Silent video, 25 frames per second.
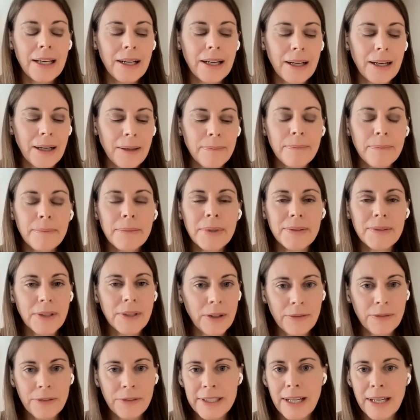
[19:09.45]
But
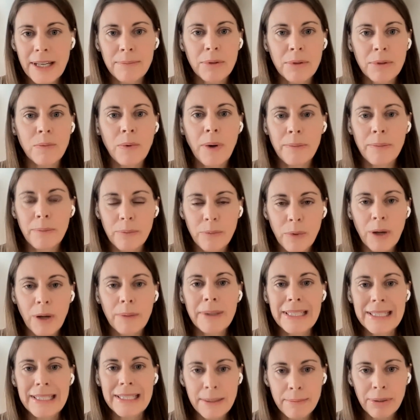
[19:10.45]
for example, where
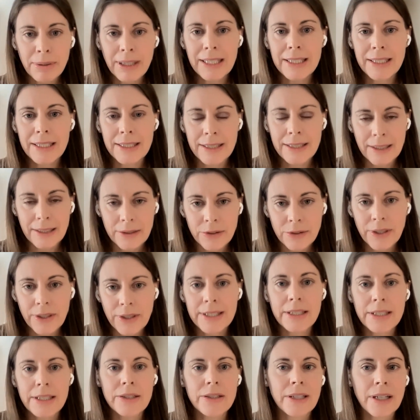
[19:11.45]
we see places that are
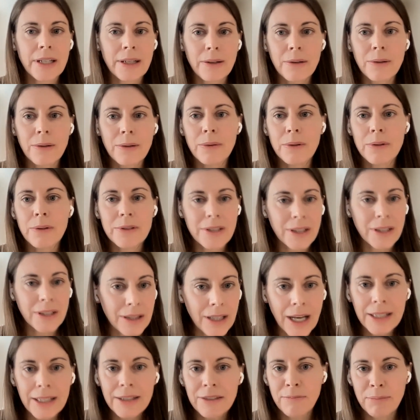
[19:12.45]
transitioning, there's a
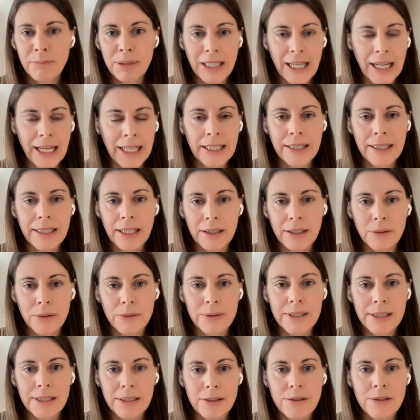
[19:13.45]
lot of planning that
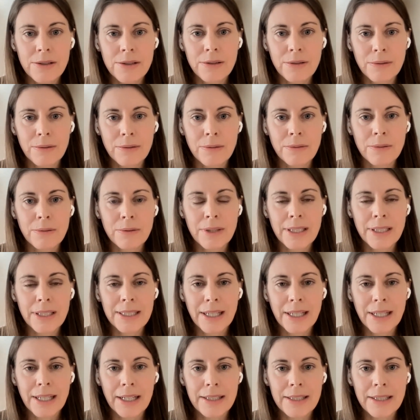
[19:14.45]
goes into this
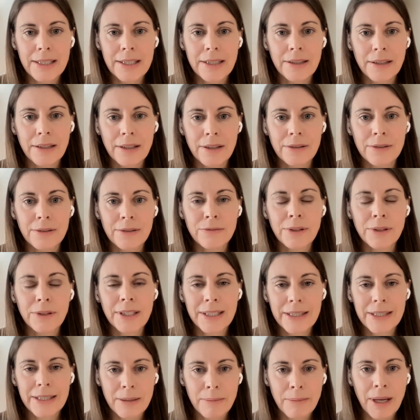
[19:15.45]
idea of what
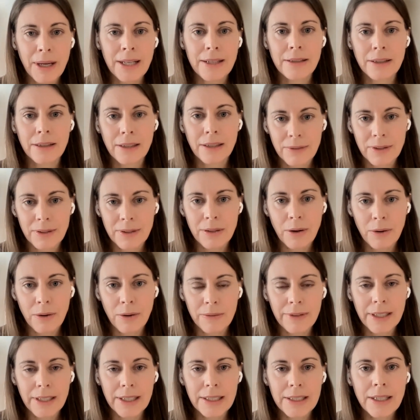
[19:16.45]
does it mean to live with
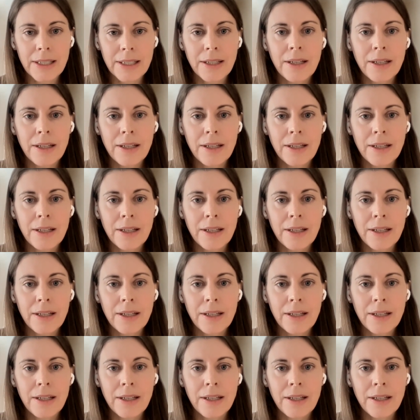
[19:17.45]
COVID,